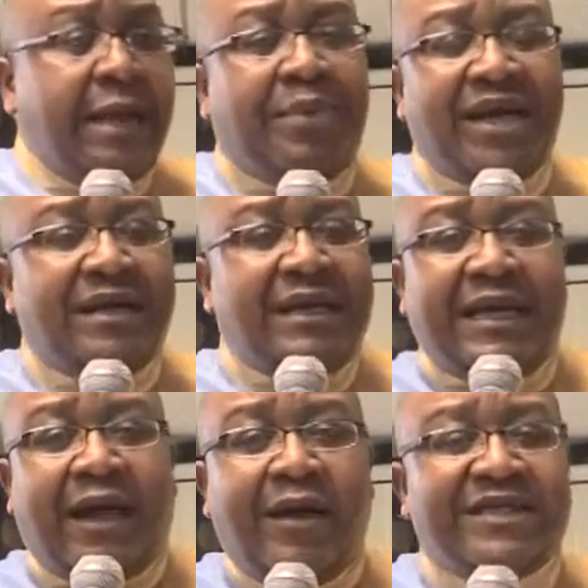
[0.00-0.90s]
But
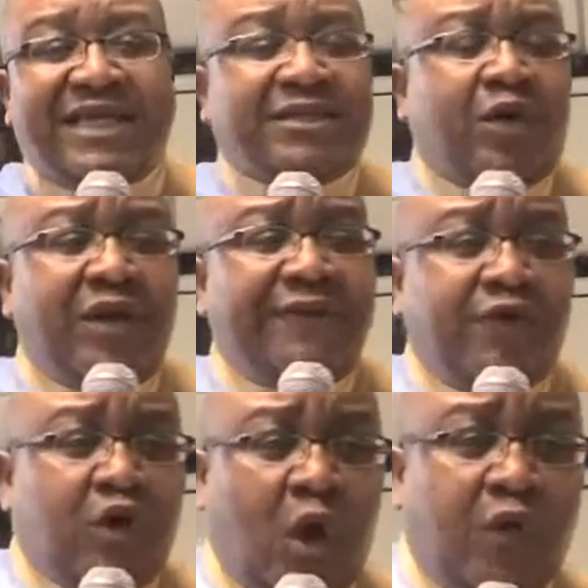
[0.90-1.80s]
he says, don't
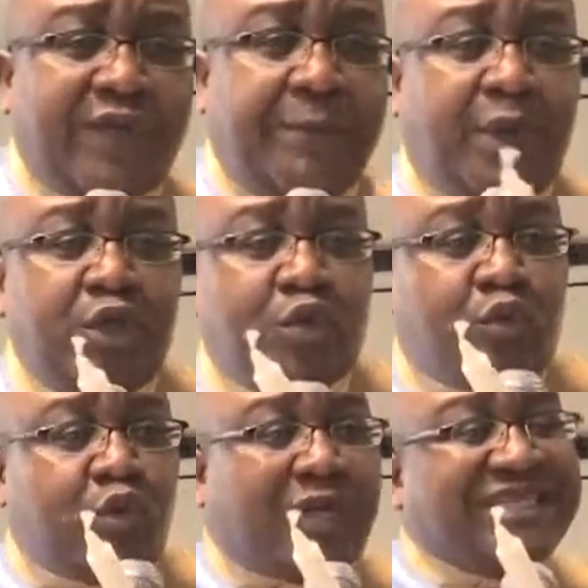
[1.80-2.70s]
even go there, but you,
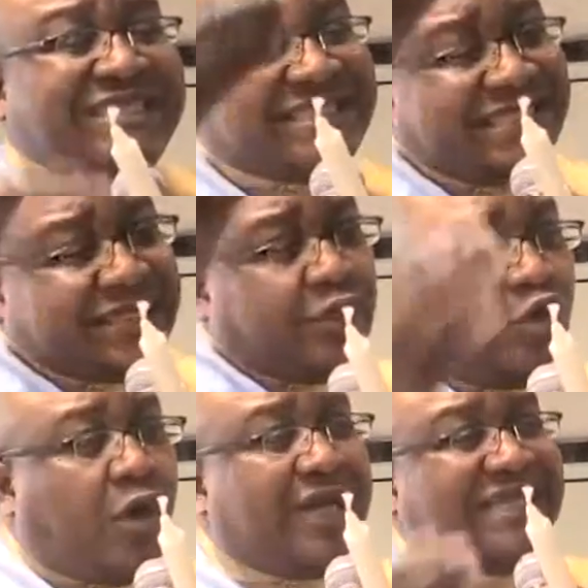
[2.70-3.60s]
you can seek
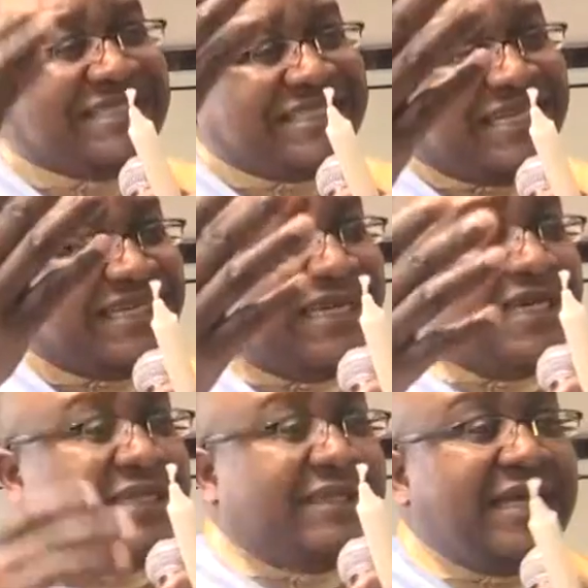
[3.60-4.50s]
God and seek
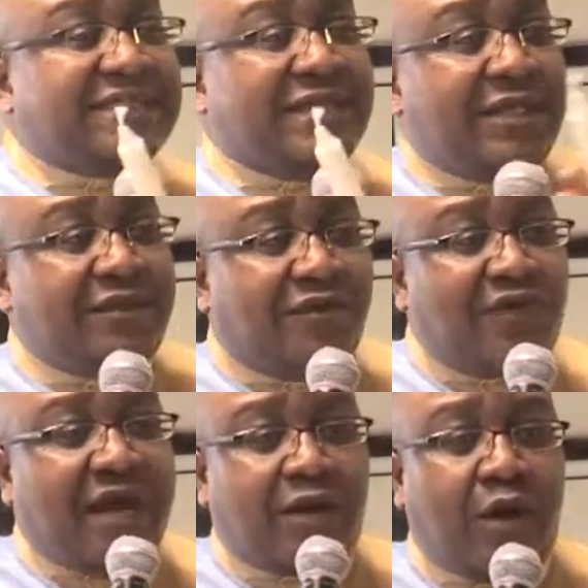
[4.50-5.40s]
this the
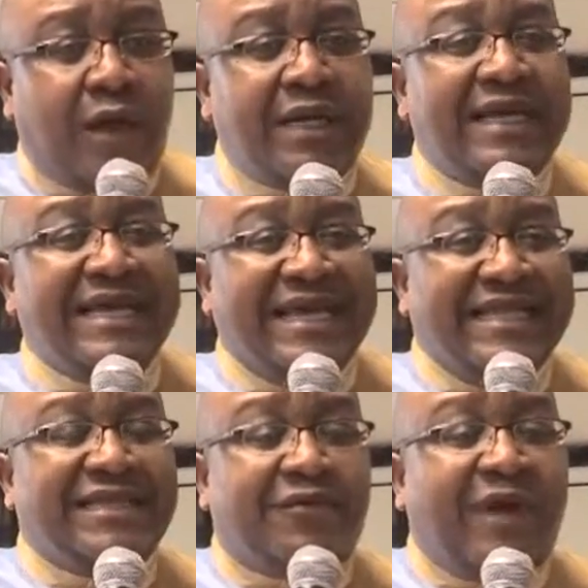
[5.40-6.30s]
red God
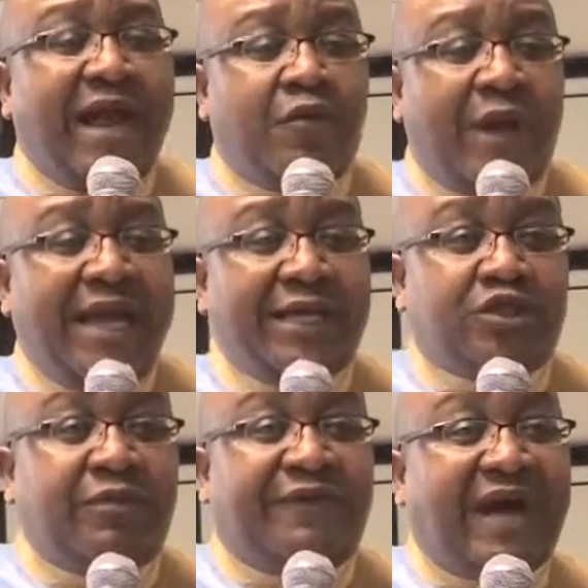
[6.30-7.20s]
in the right way he
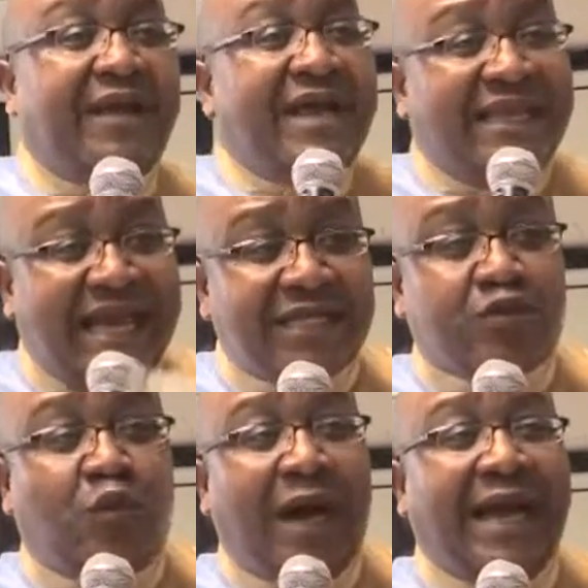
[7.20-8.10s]
should be found. And
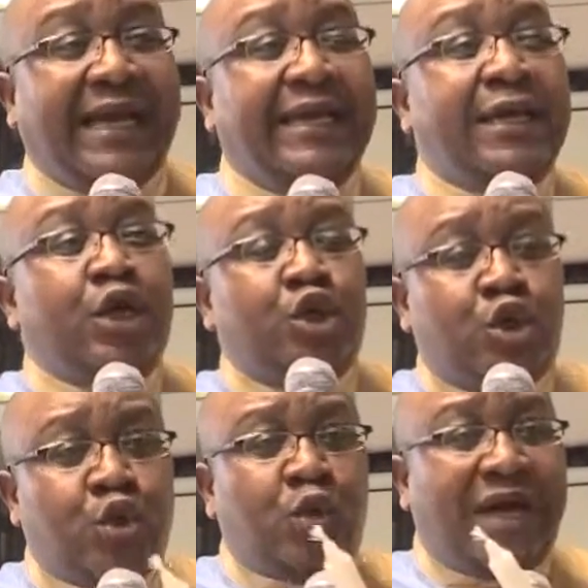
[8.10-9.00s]
that's why
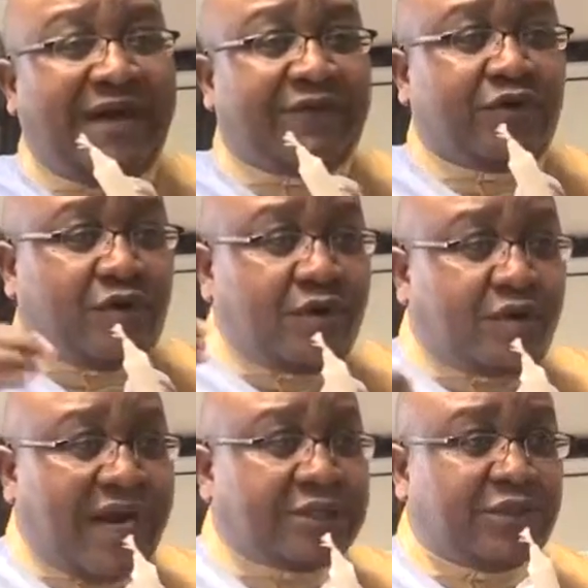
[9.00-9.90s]
you have to
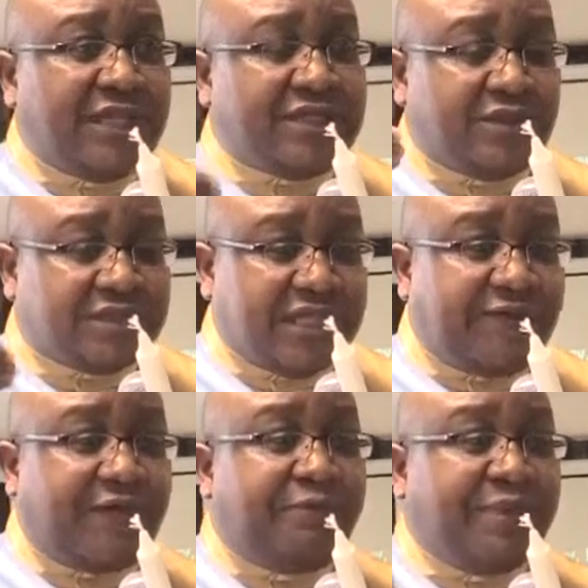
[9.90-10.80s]
congratulate
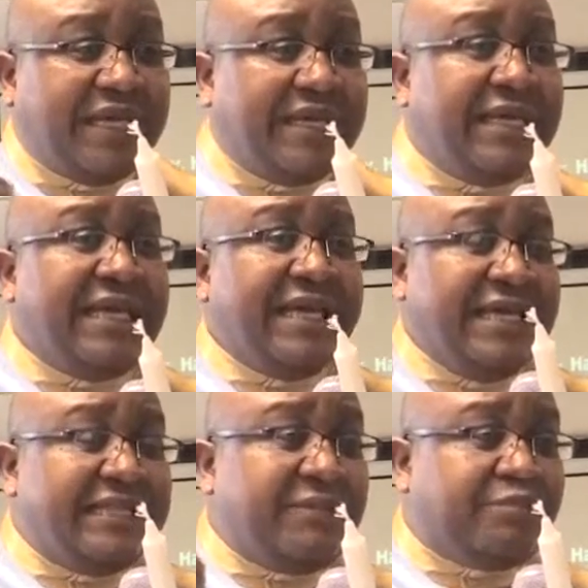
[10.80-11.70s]
yourself for being
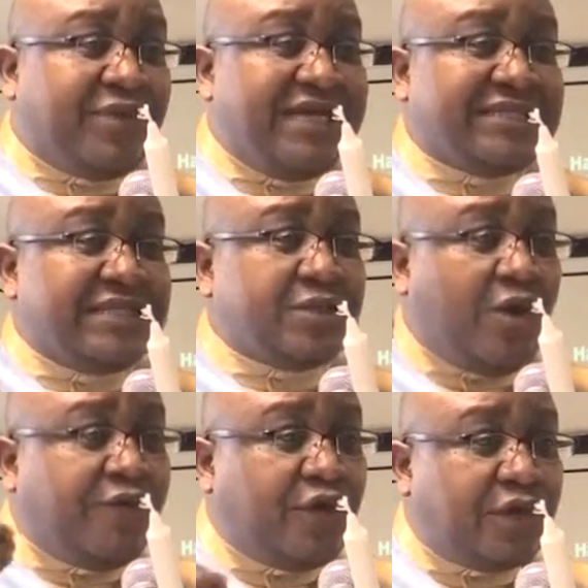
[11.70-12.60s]
in the presence
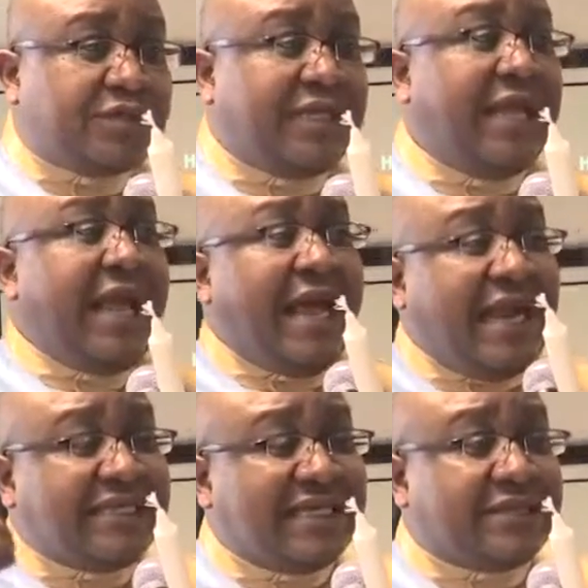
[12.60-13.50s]
of God today.
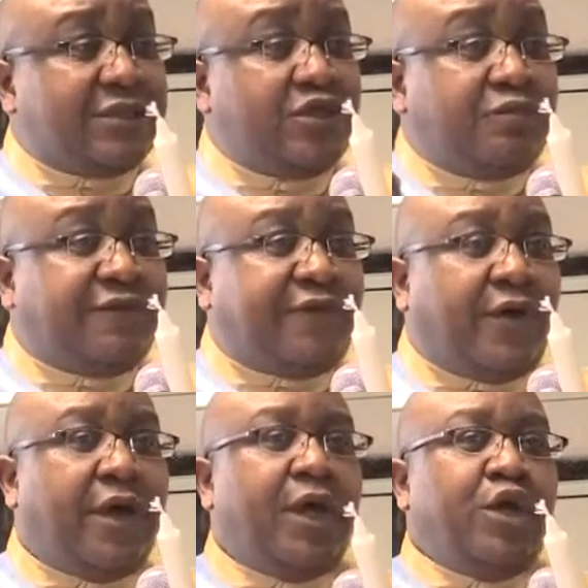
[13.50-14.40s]
And I said to you
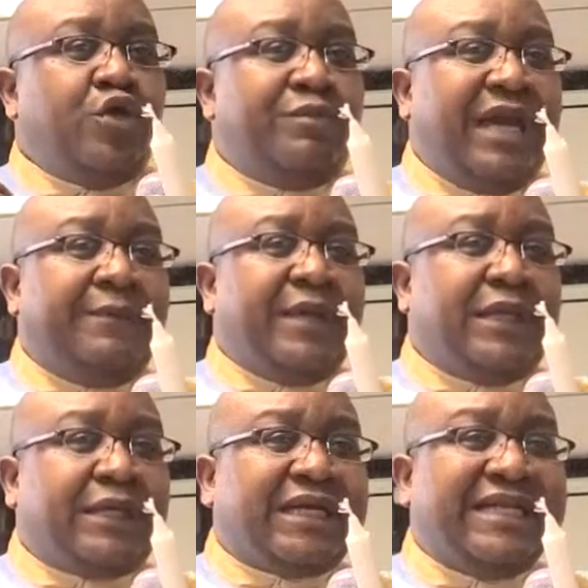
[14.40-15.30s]
before, you may be
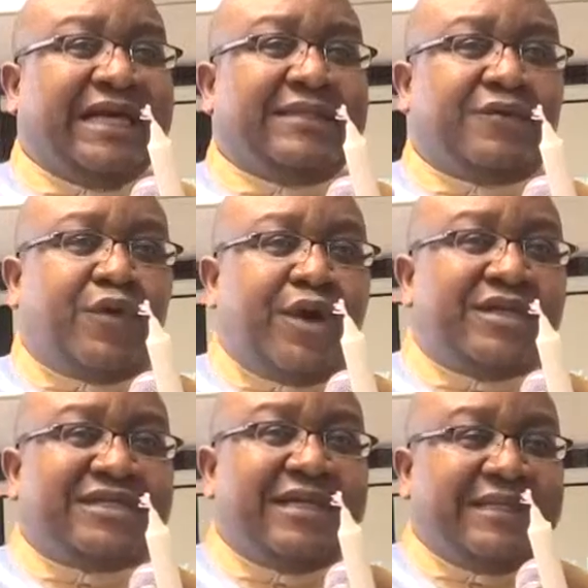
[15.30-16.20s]
looking at the
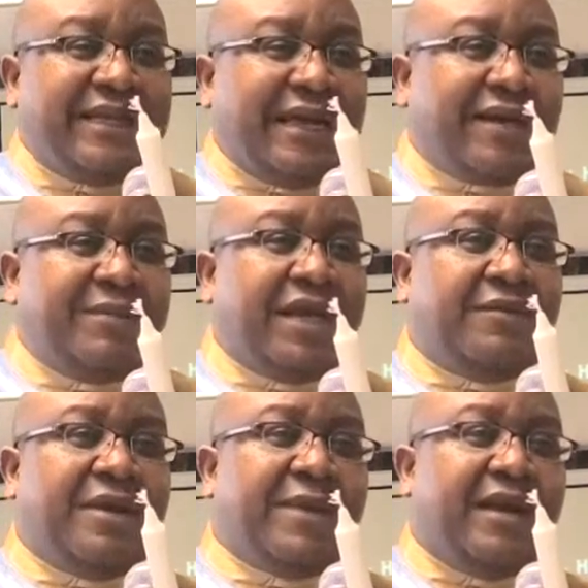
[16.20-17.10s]
words that are coming out
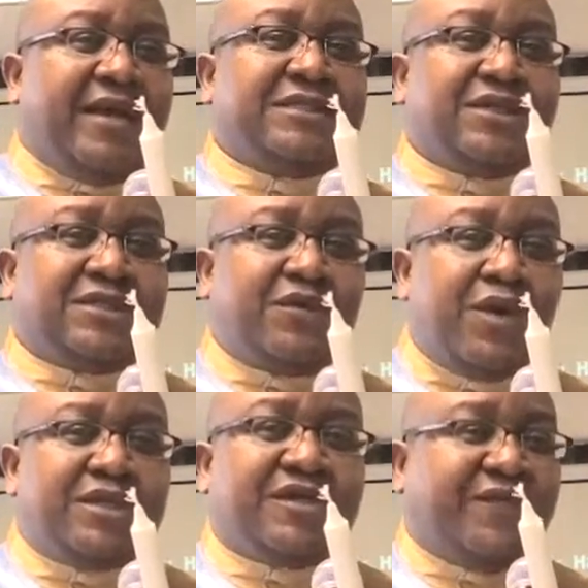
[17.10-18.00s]
of my mouth as just the
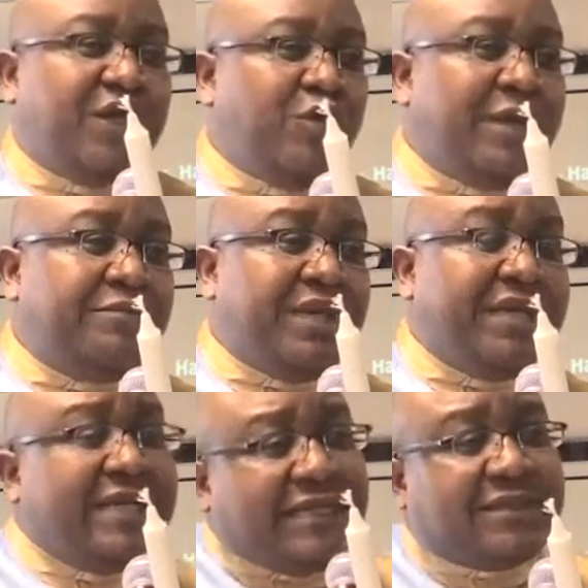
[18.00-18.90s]
words of a human
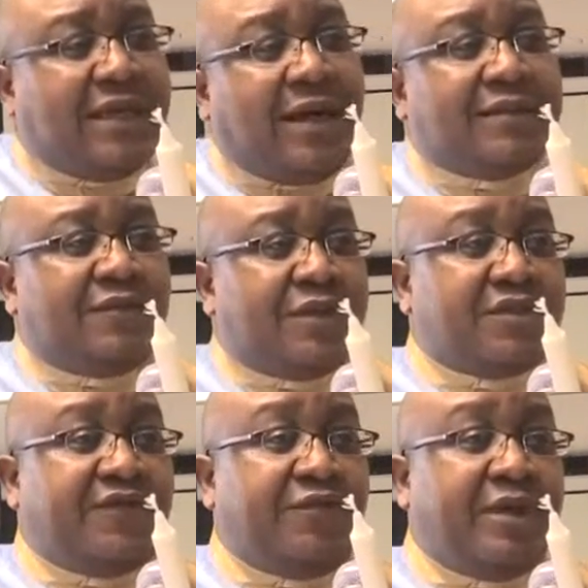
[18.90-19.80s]
being. Yes, they are the words
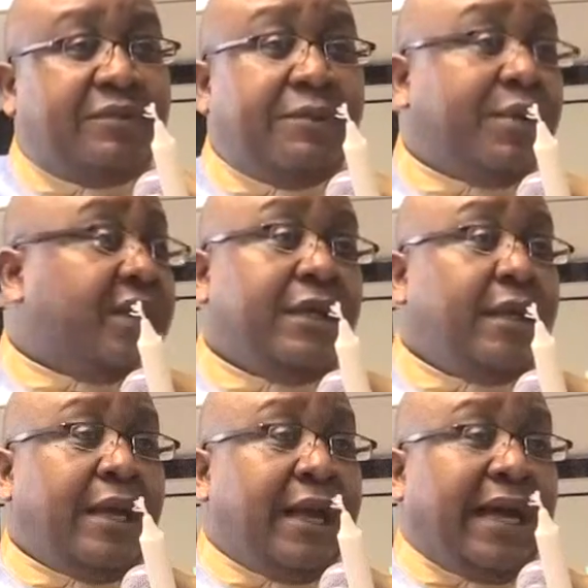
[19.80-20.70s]
of a human being, but
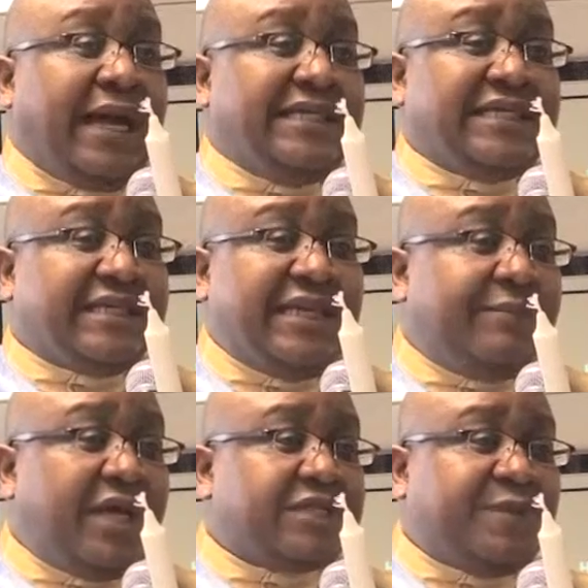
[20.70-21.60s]
I, I certainly
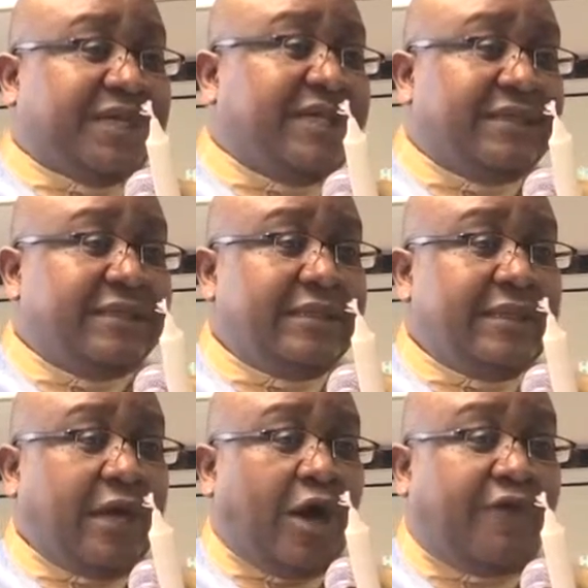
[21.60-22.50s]
am not speaking
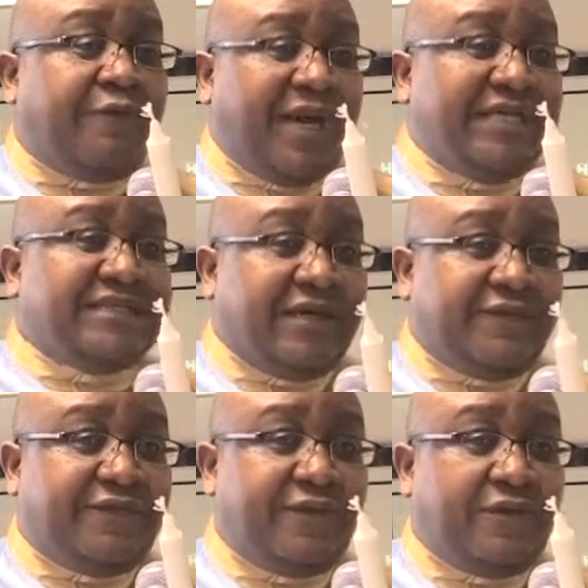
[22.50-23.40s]
of
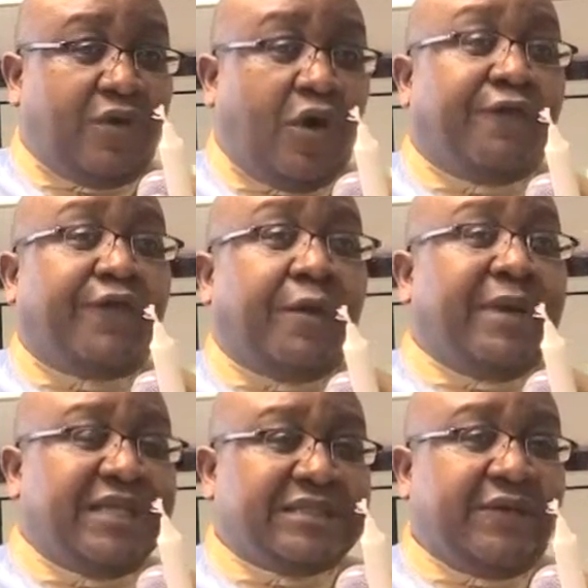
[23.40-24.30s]
myself or for
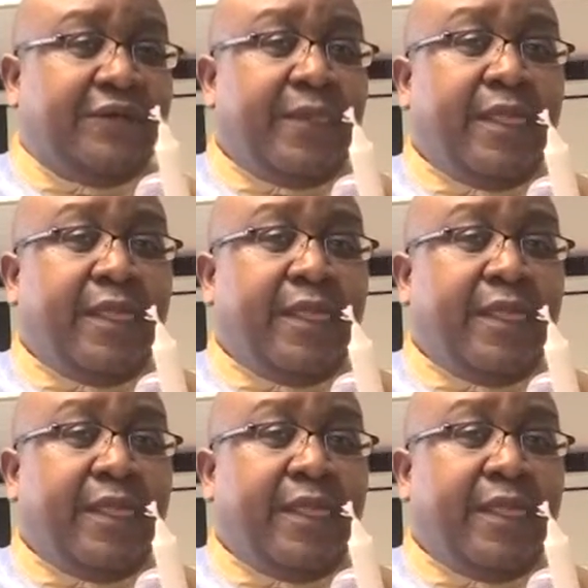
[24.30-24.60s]
myself.